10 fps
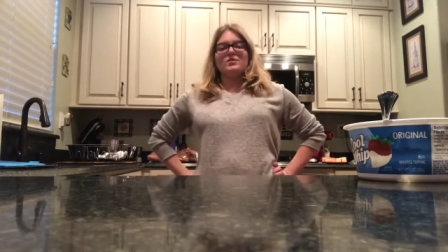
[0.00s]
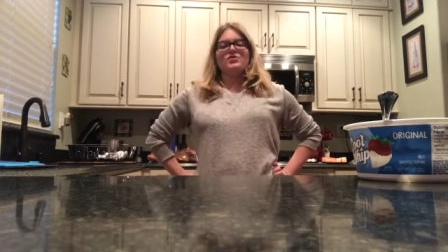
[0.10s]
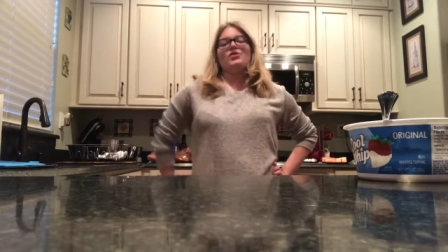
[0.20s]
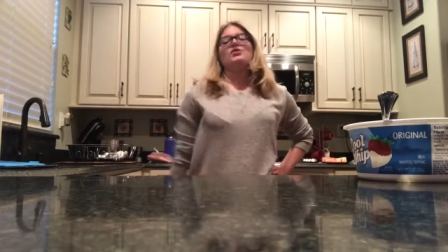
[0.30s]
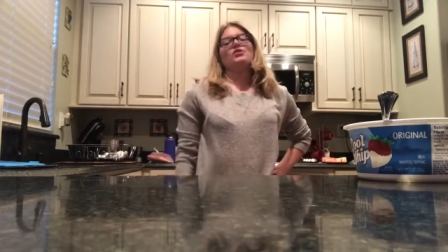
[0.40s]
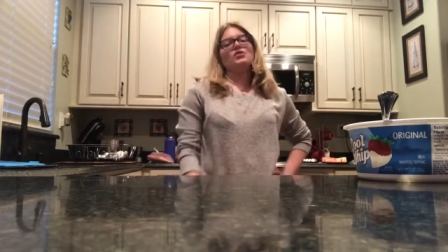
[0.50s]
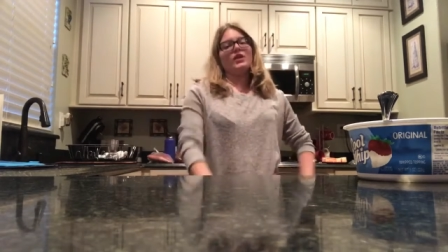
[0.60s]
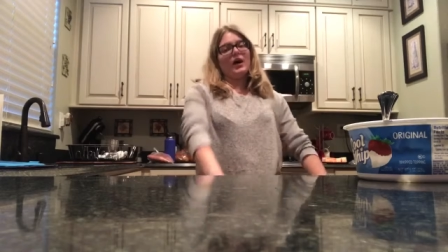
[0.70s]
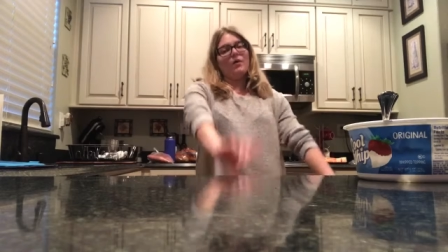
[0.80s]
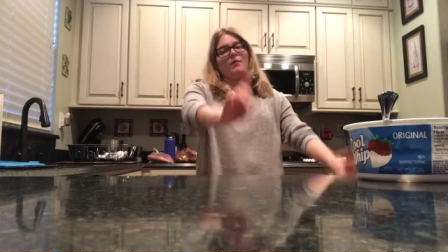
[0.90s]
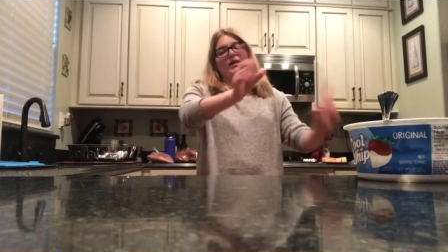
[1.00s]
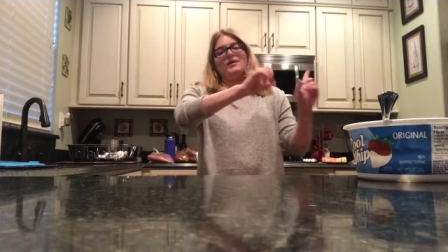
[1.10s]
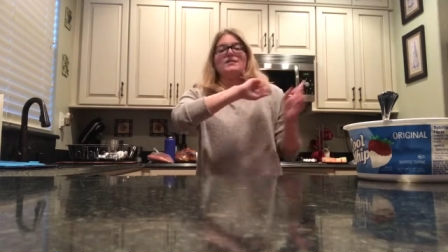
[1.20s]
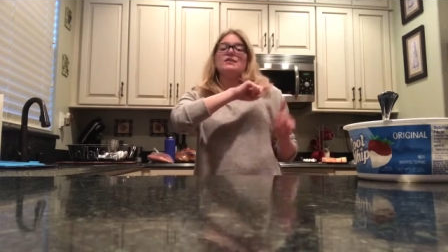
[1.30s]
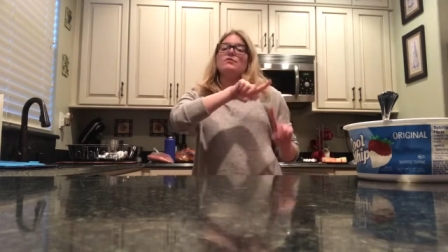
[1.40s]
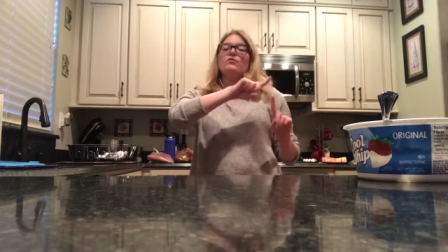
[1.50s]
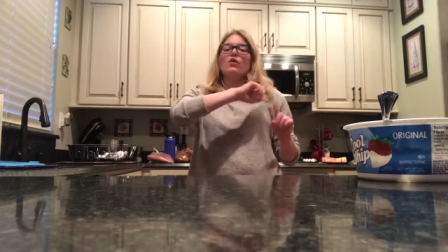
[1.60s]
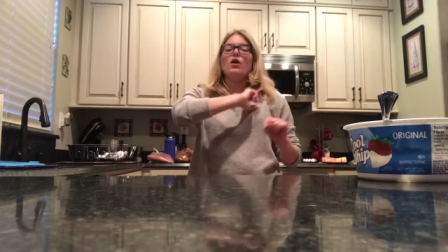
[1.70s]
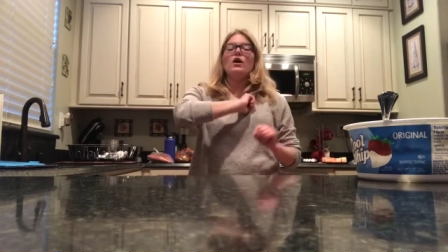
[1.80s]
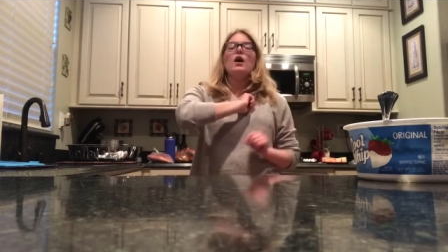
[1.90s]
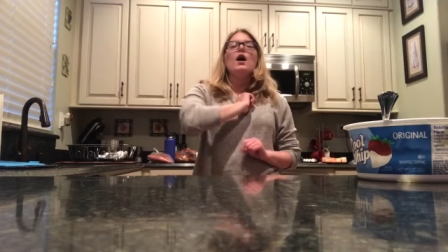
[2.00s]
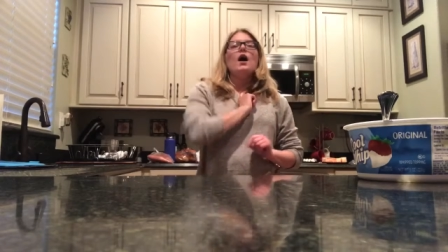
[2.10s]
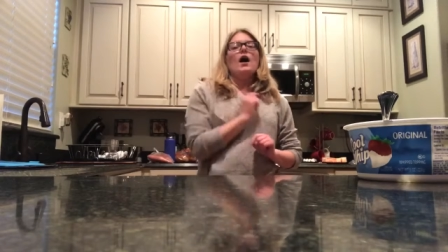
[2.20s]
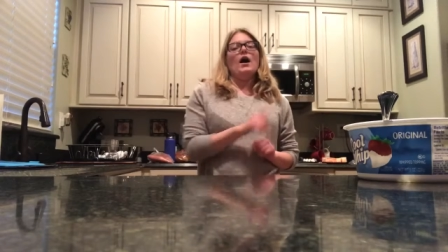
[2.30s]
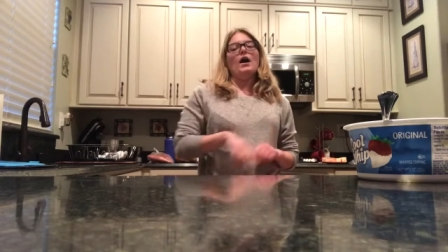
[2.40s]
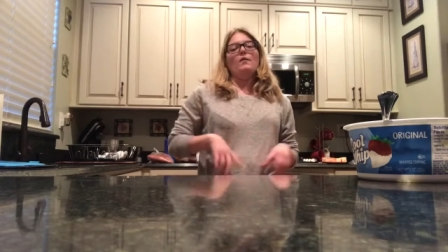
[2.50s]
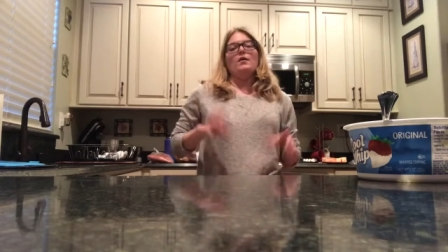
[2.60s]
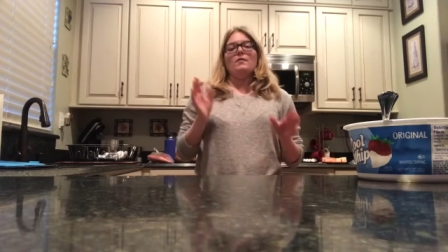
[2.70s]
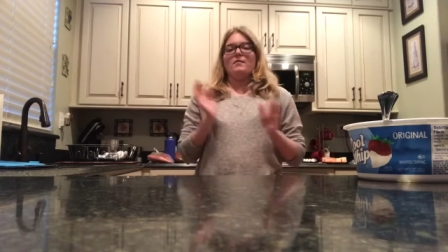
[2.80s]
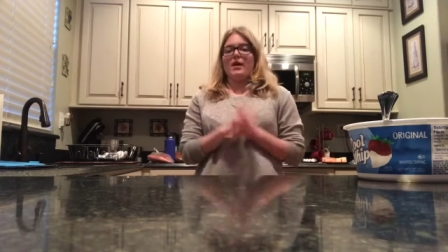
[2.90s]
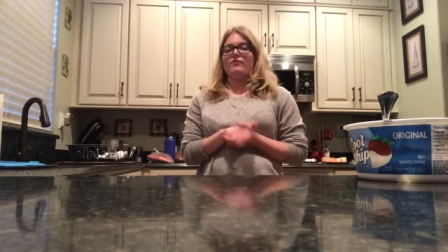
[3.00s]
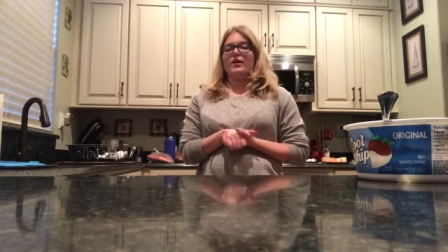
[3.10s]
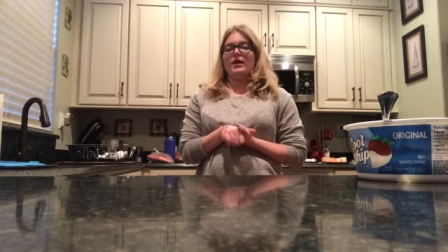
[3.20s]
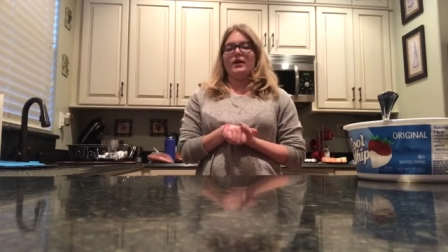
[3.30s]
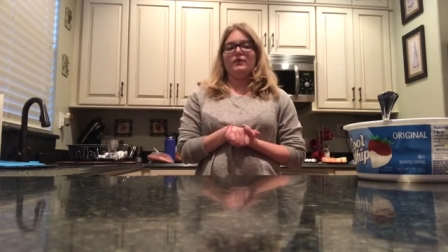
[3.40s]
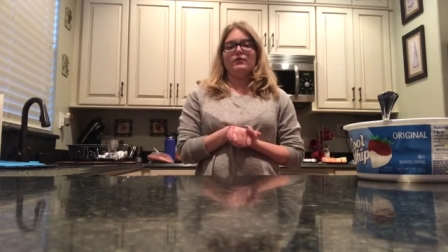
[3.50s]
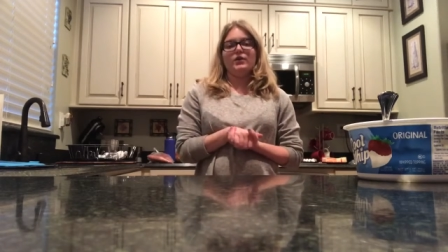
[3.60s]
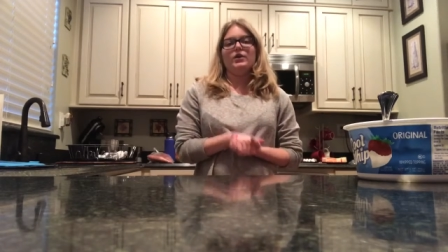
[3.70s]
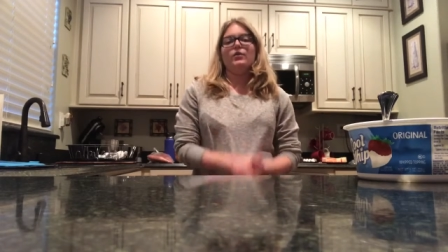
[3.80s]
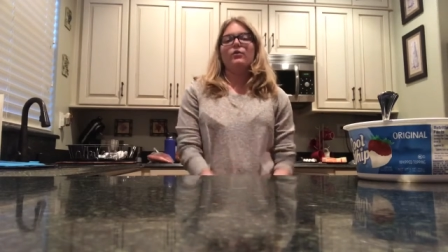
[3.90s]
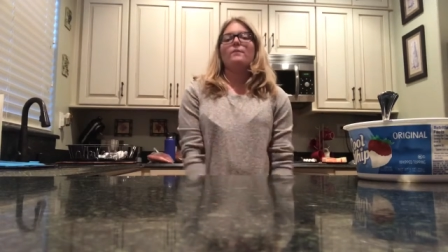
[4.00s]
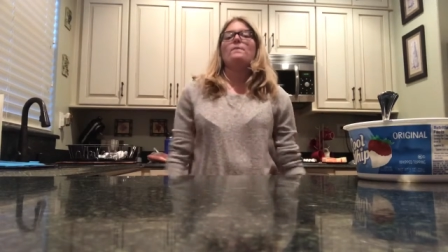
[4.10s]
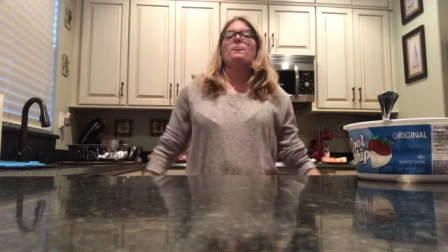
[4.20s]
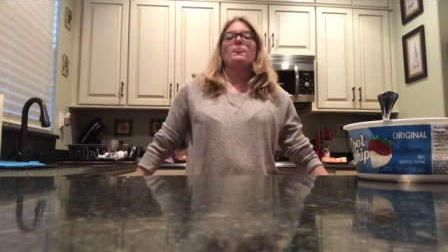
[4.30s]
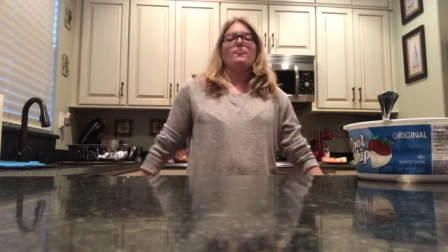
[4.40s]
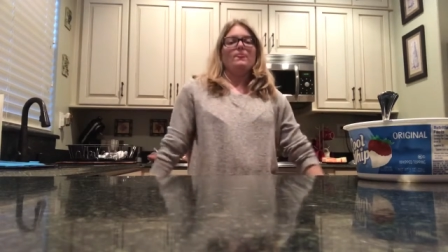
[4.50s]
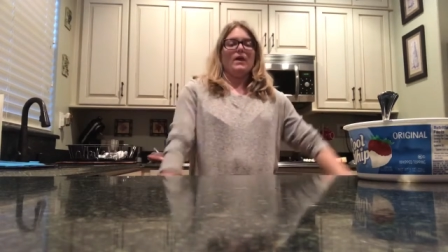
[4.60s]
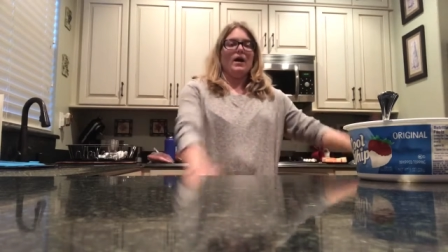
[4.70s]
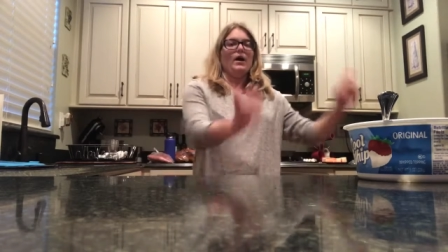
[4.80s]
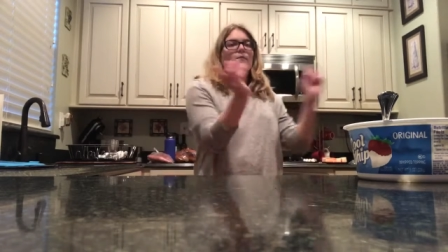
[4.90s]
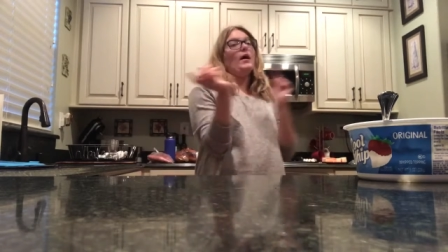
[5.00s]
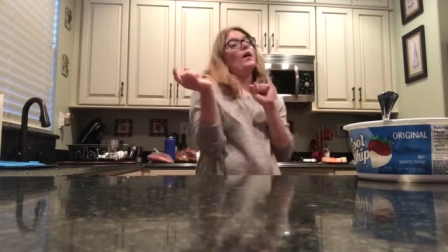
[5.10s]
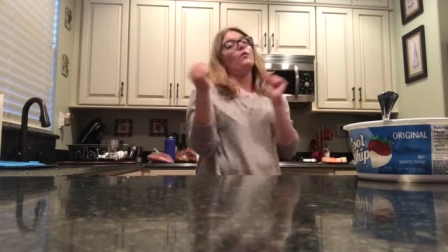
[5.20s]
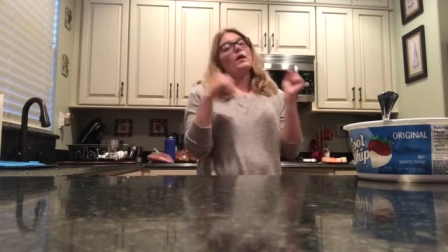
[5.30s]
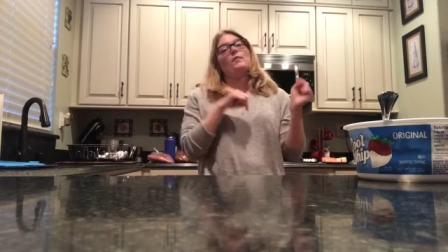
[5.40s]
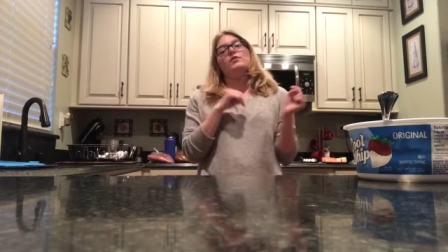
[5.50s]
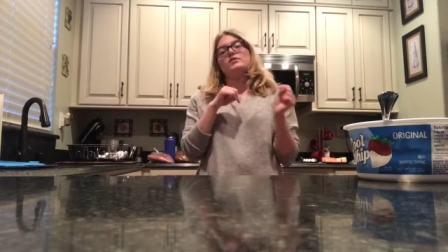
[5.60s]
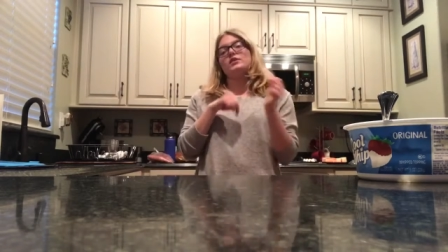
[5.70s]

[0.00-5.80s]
Make sure you guys go check out my Thanksgiving vlog and my Black Friday video that I posted